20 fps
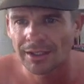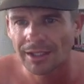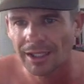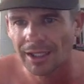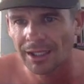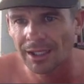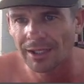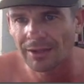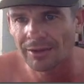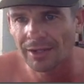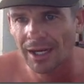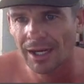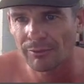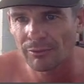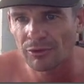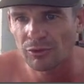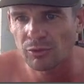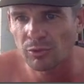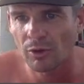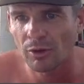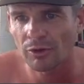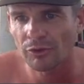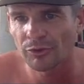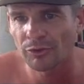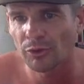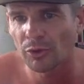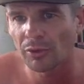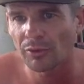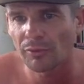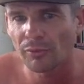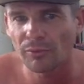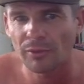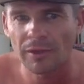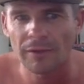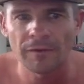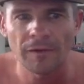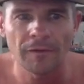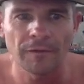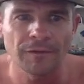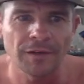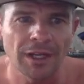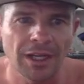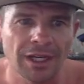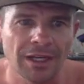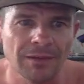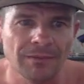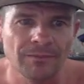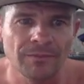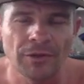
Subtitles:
and the average watts, talking 315.